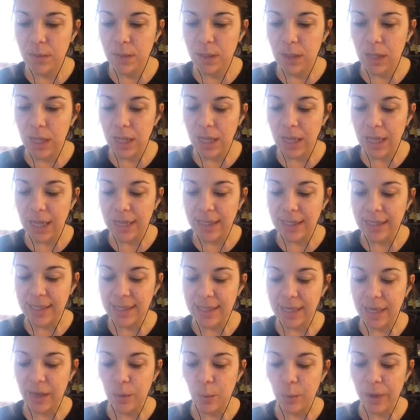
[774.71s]
let's
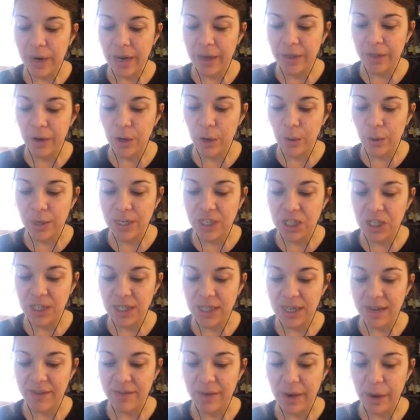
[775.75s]
see, what other questions
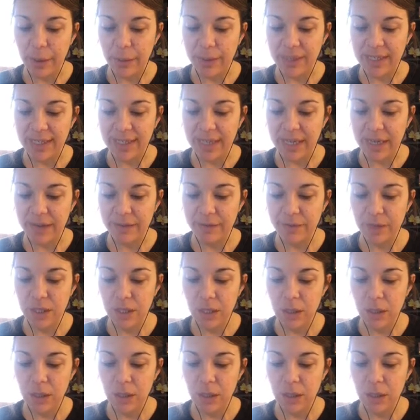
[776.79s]
have I received?